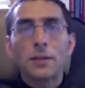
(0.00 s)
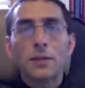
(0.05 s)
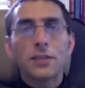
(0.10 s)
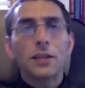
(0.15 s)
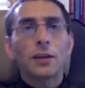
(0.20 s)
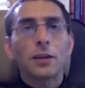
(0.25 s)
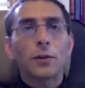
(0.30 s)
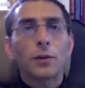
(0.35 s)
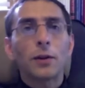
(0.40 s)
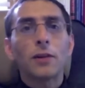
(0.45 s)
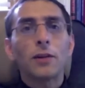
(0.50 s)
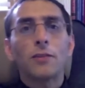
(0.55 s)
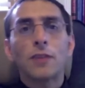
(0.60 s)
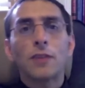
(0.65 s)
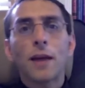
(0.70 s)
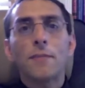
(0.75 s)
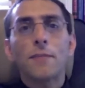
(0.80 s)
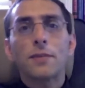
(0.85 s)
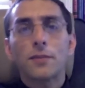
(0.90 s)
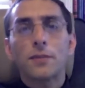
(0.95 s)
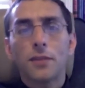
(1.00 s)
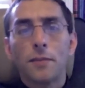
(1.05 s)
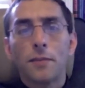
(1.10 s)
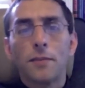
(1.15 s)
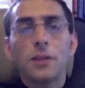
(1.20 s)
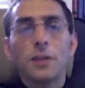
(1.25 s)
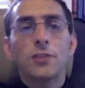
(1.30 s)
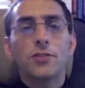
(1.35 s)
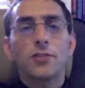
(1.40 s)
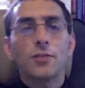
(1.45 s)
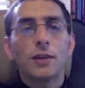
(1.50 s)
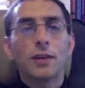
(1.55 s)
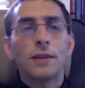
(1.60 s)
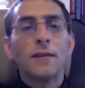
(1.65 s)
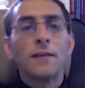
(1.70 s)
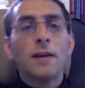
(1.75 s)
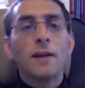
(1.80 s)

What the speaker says: We see a greater depth to the mystery